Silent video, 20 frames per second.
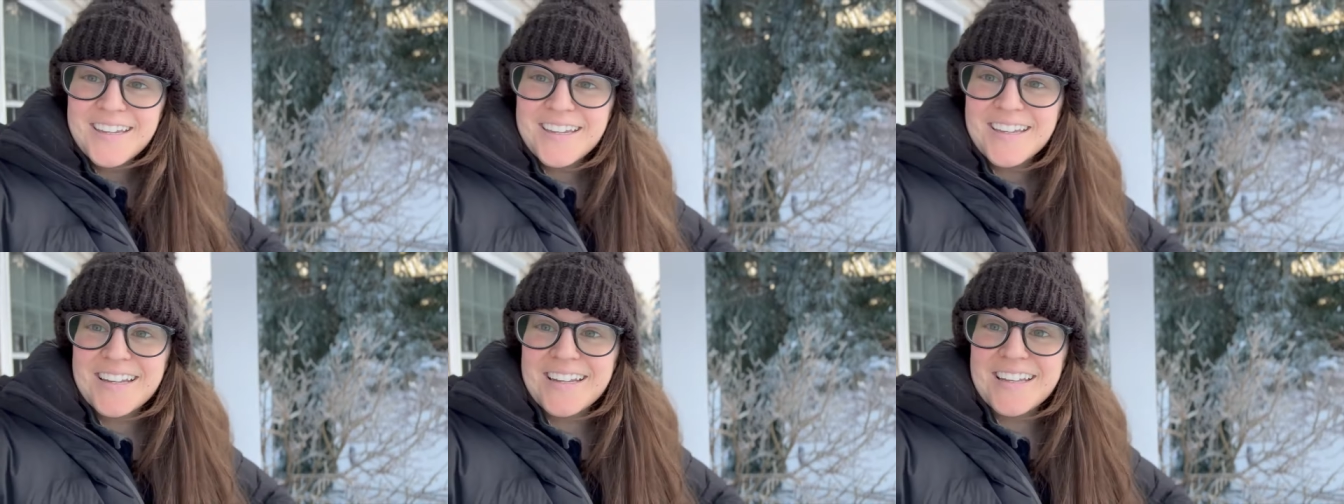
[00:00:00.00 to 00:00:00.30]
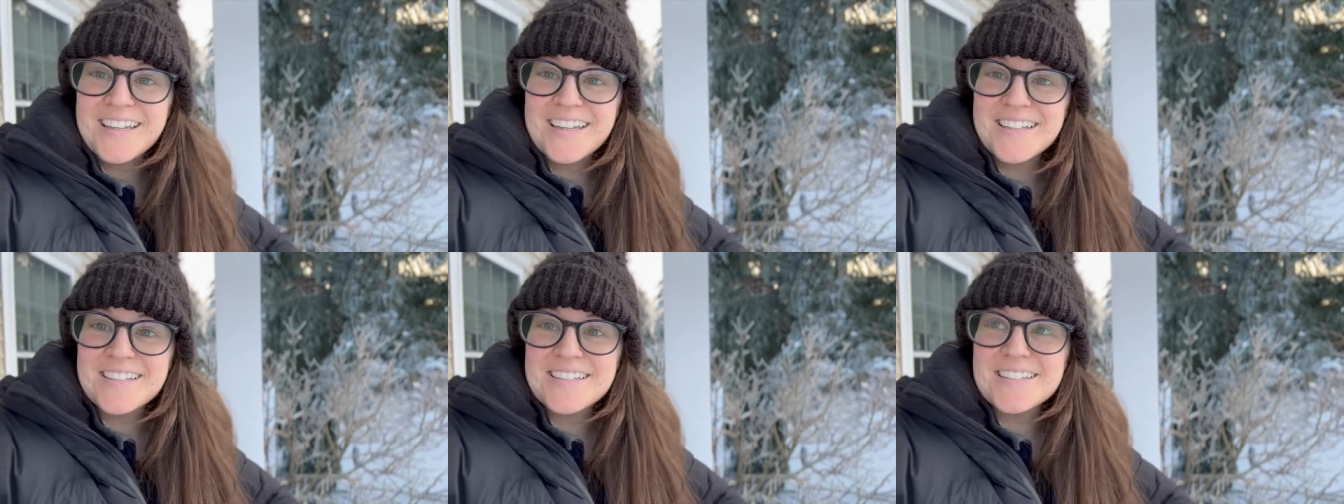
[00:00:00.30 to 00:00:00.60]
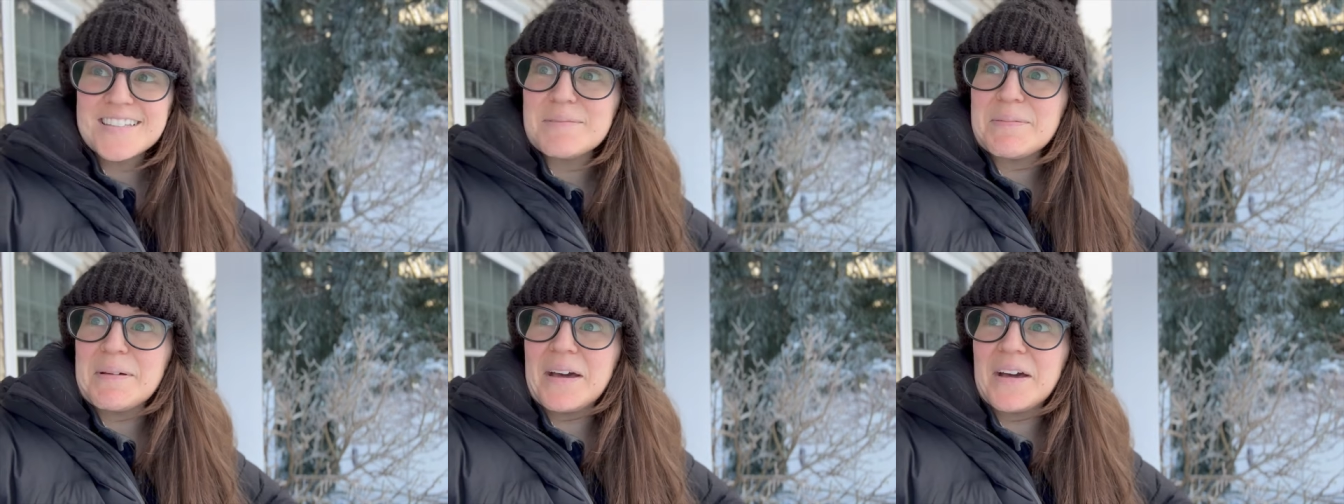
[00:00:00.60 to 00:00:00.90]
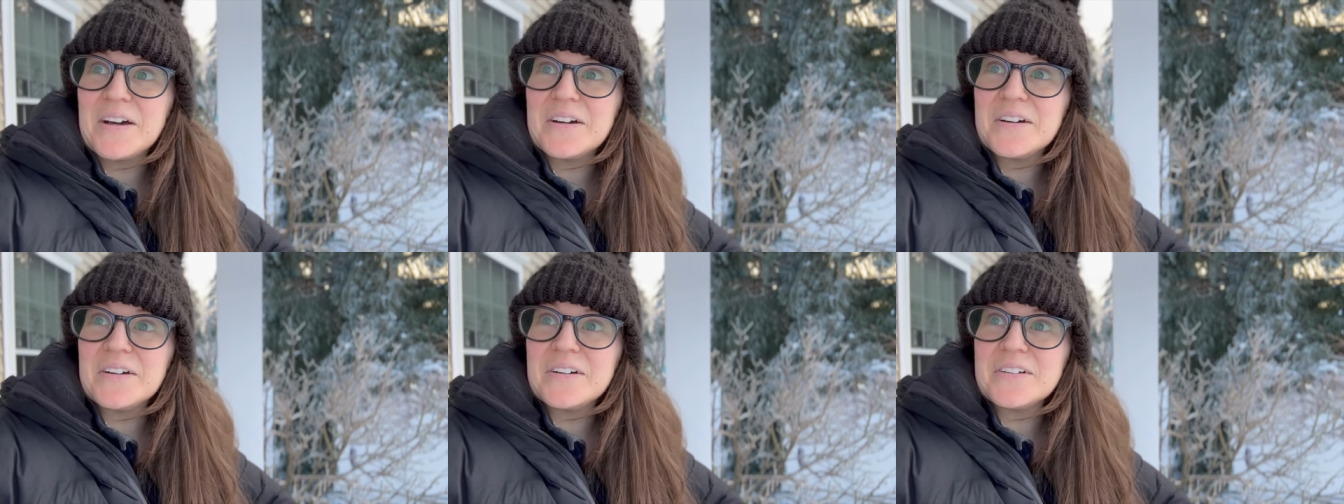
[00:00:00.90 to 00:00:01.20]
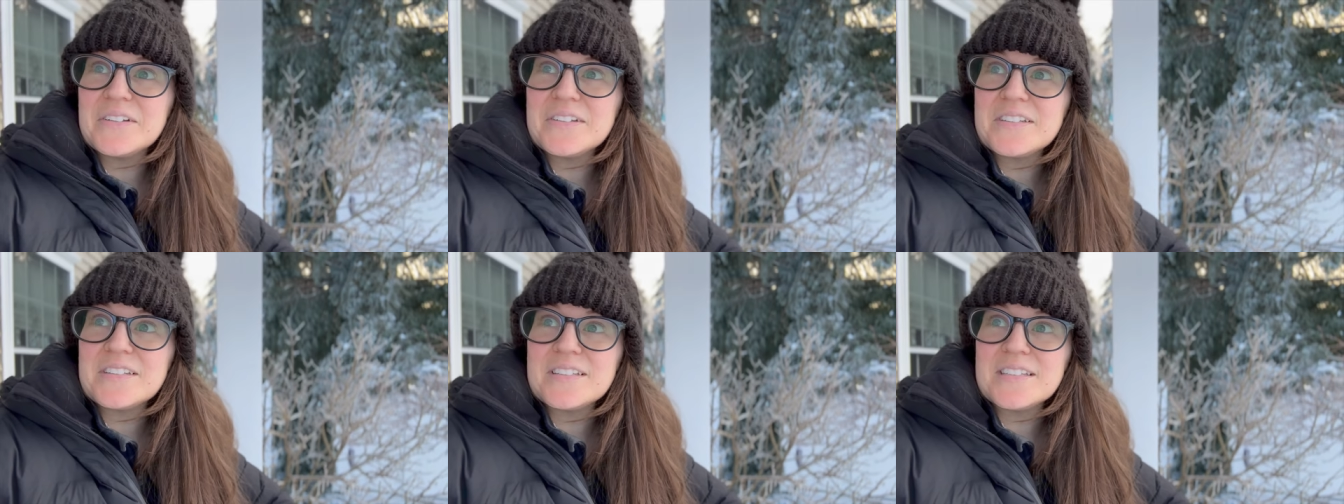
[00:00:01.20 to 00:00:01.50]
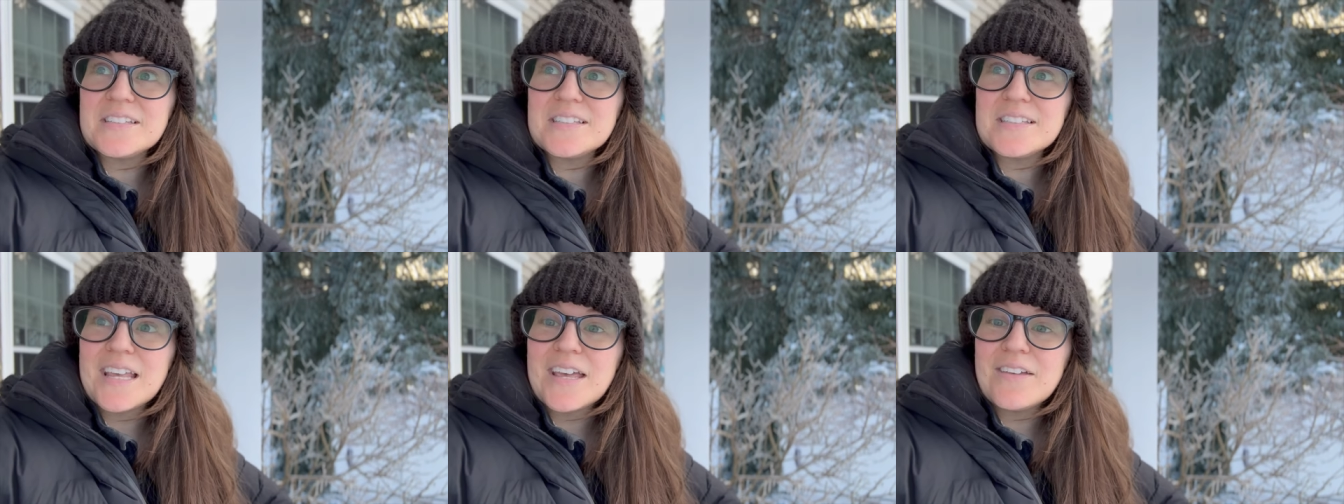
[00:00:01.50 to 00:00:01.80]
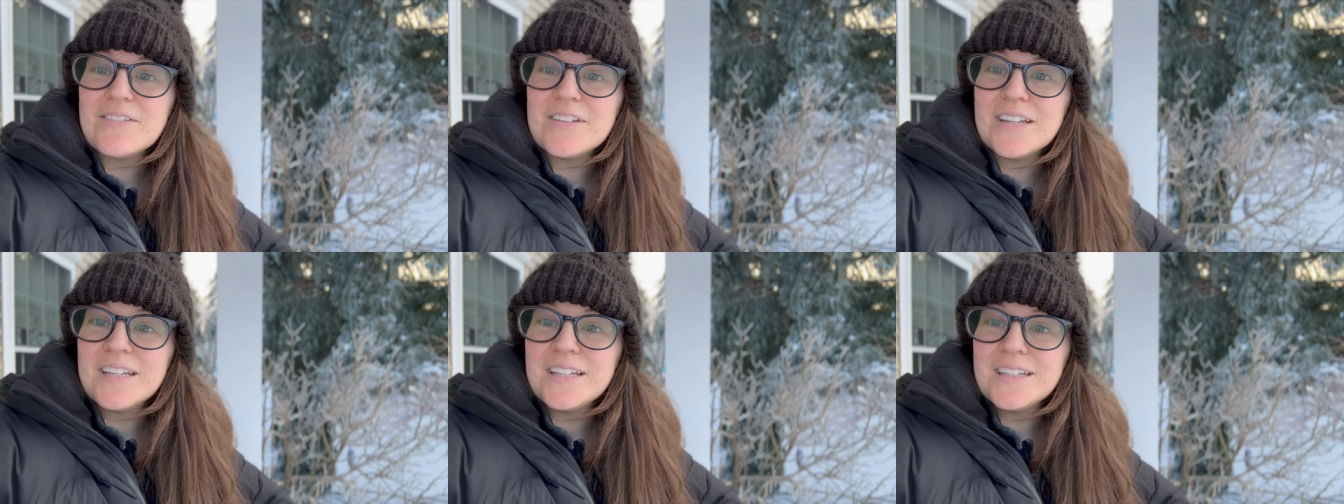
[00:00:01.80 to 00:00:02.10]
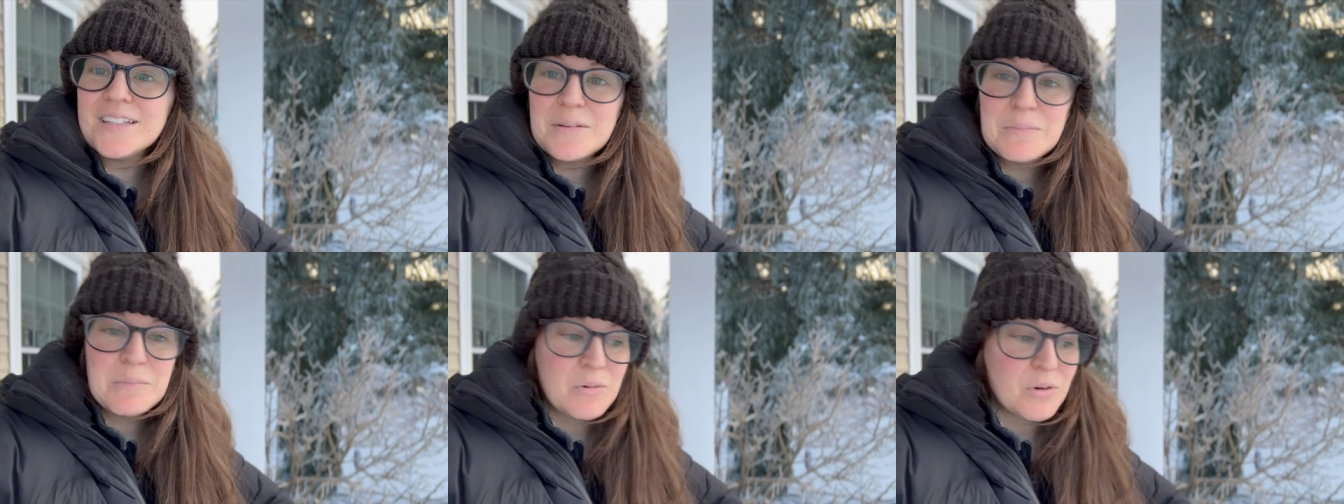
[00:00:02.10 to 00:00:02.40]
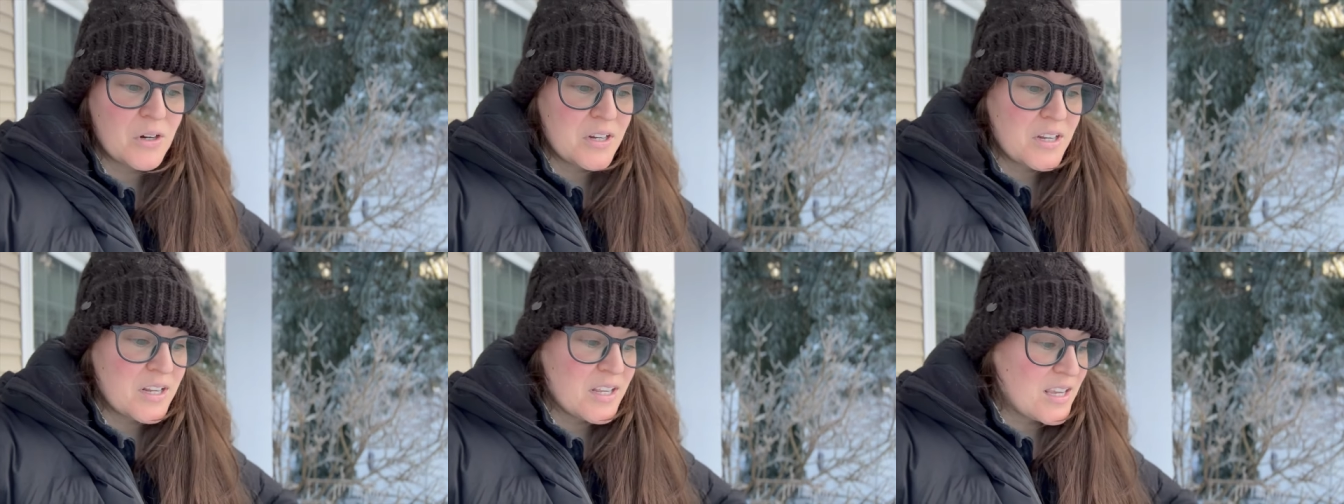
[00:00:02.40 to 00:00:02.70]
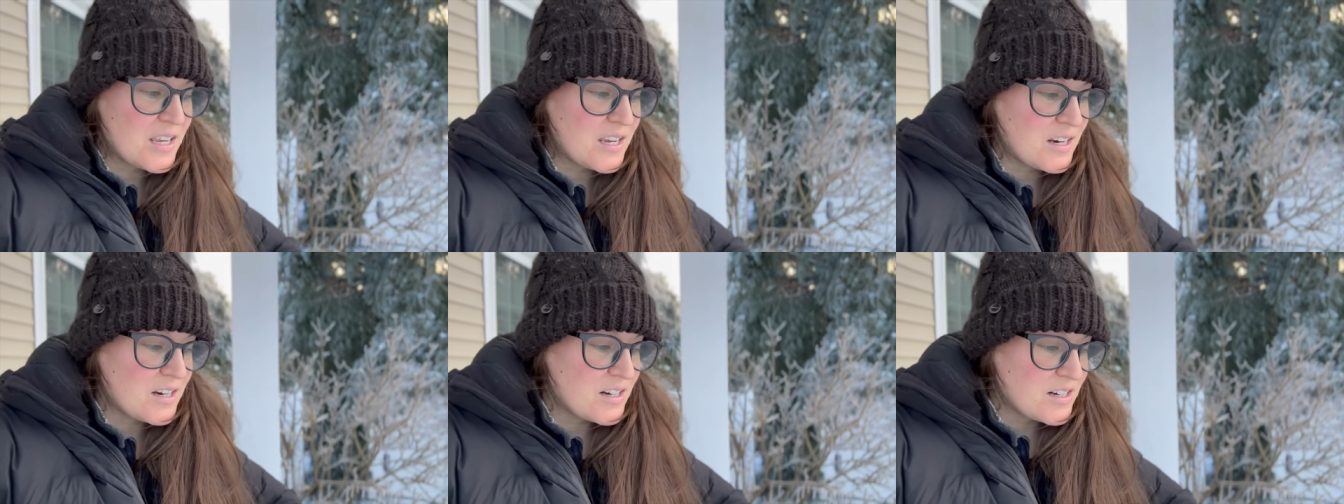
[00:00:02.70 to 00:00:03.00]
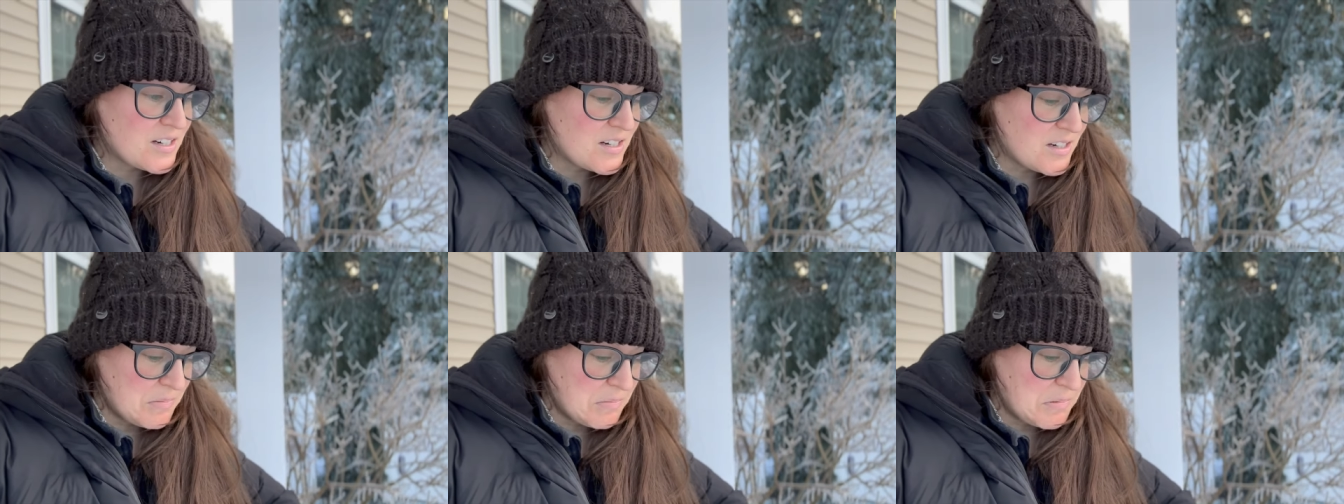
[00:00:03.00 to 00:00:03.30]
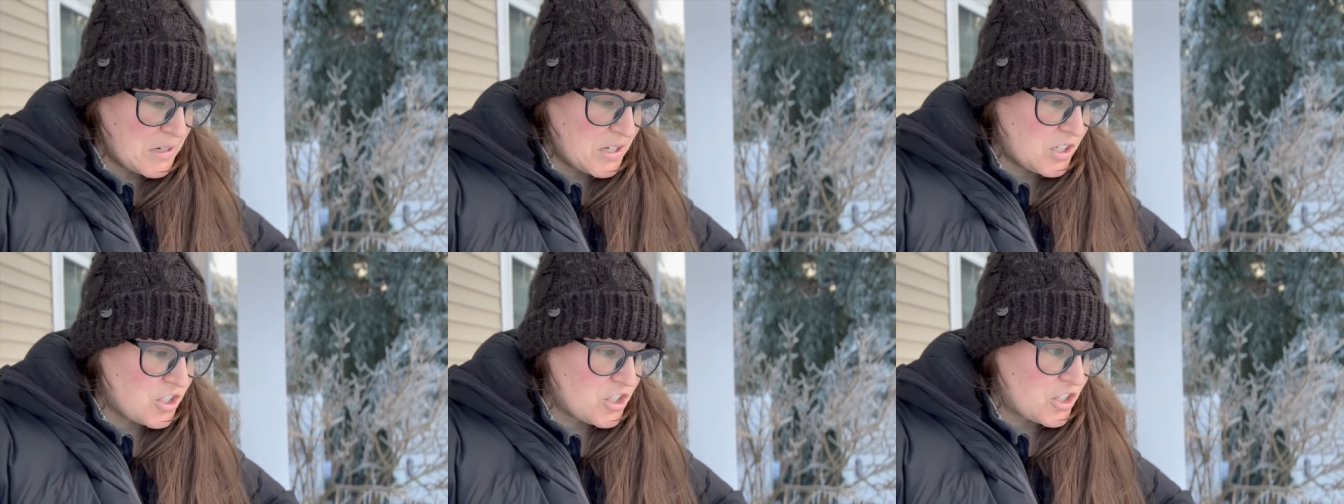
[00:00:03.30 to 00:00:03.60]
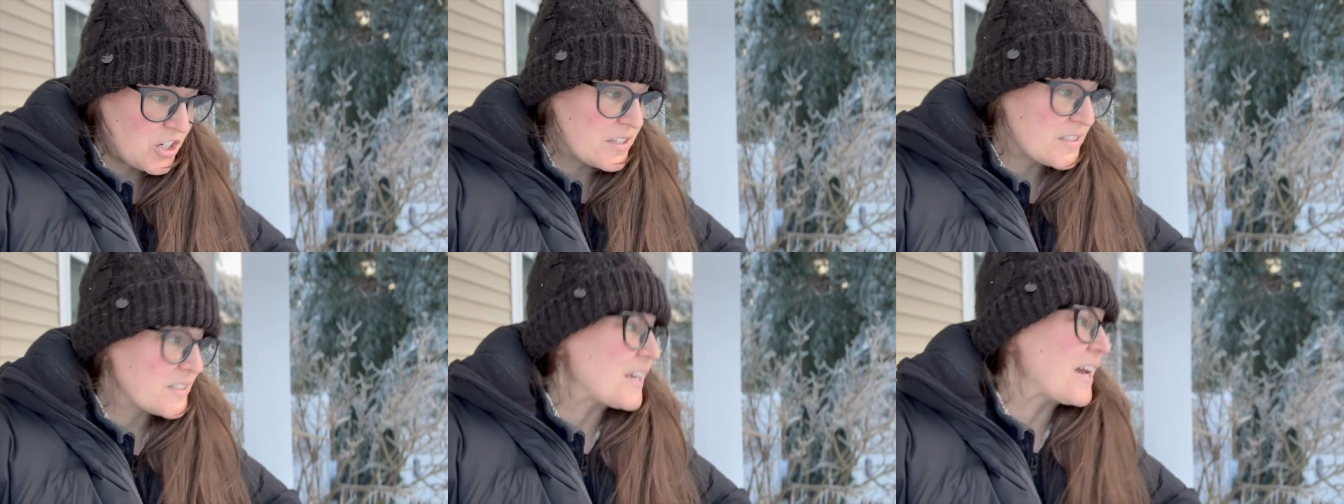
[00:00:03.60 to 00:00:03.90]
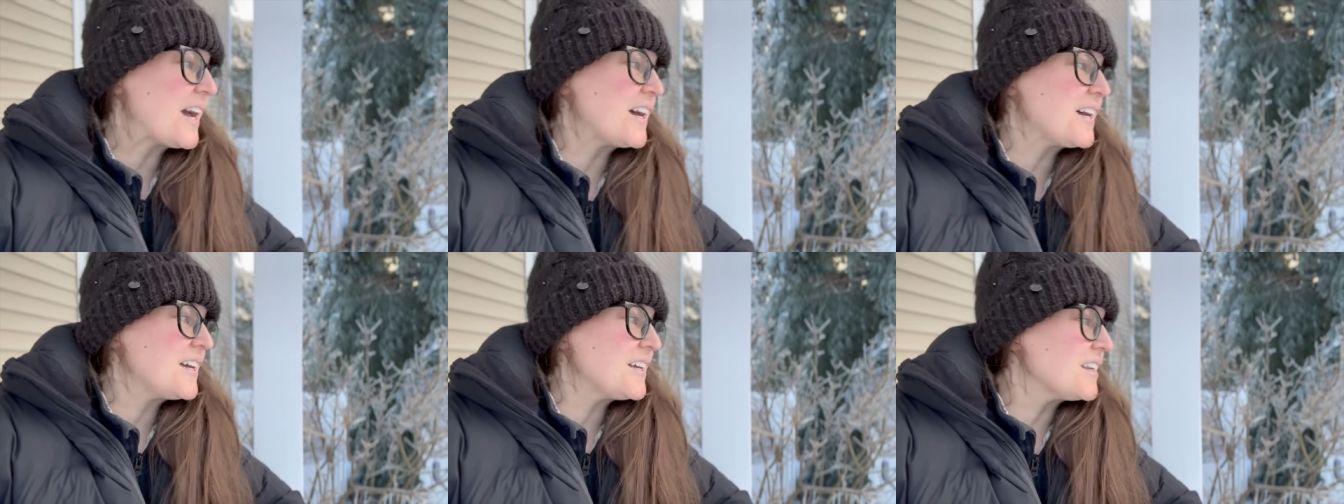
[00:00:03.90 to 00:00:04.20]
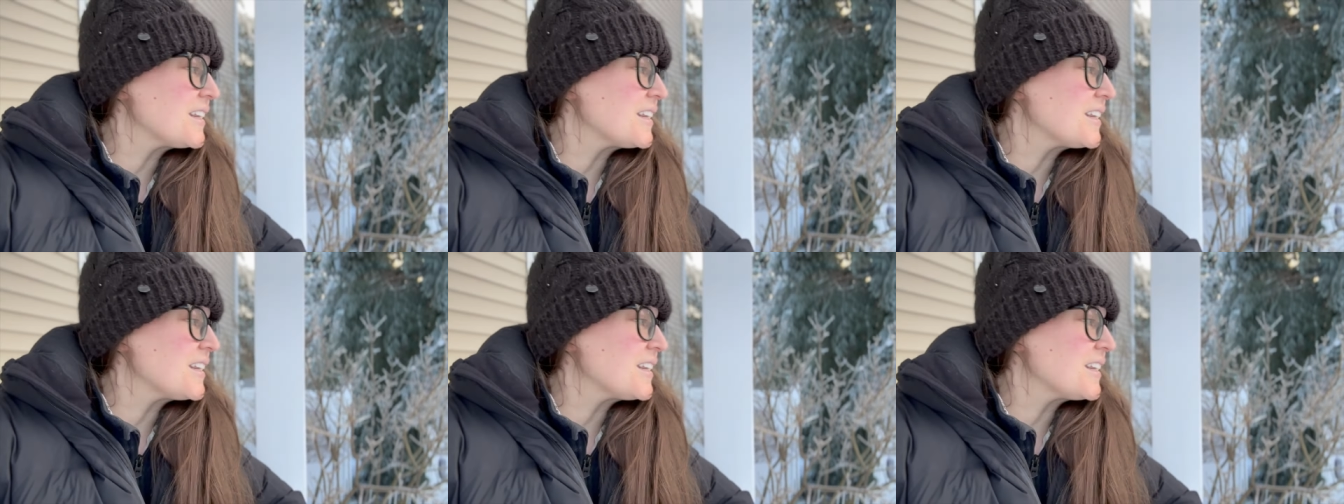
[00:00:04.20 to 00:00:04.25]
It is about seven in the morning here. We just had